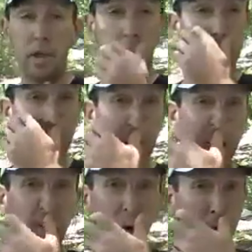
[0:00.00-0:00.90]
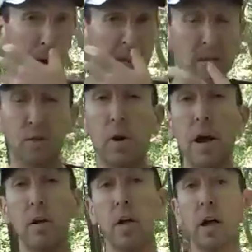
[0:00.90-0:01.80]
Now that's good on the road, but on the
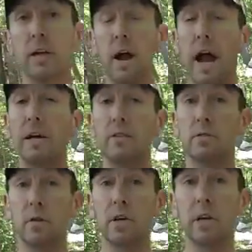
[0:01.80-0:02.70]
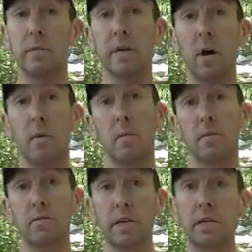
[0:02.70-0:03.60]
trail, your hands are really going to become
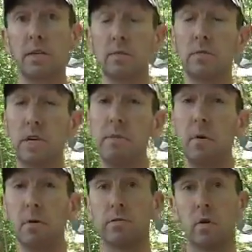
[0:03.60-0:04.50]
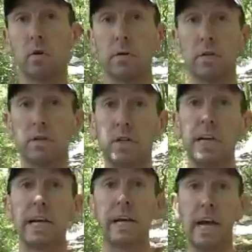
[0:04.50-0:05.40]
almost like you use ski poles for when you're
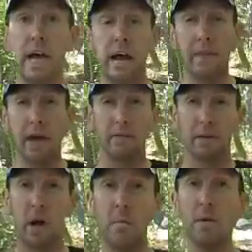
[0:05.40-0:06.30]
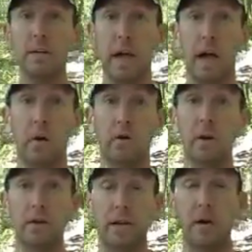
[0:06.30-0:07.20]
skiing. And that if you're coming down
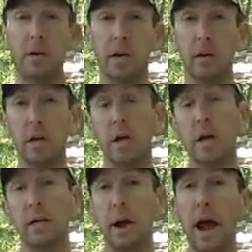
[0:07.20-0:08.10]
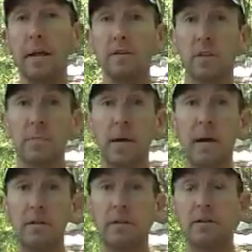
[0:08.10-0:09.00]
a downhill, your hands are going to be
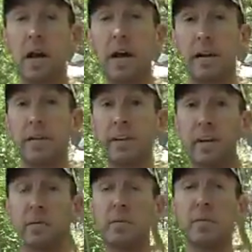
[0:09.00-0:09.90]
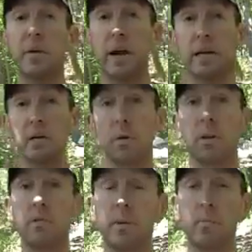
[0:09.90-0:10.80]
out to the side, and they're going to be providing you a
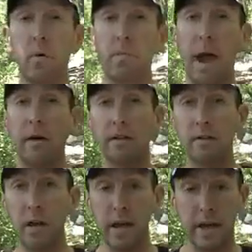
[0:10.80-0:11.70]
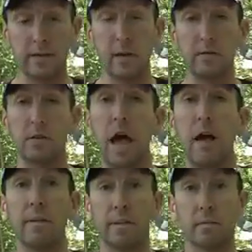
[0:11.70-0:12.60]
little bit more balance instead of just
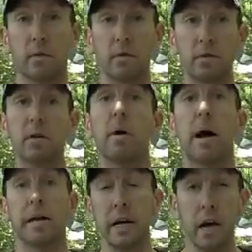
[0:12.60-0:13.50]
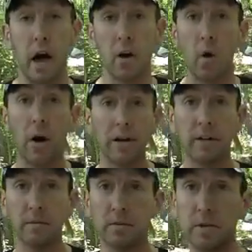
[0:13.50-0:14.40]
having them close to your body. I'll go ahead and
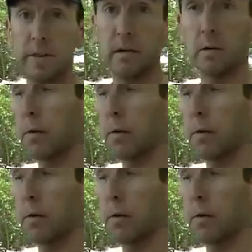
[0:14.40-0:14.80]
demonstrate that real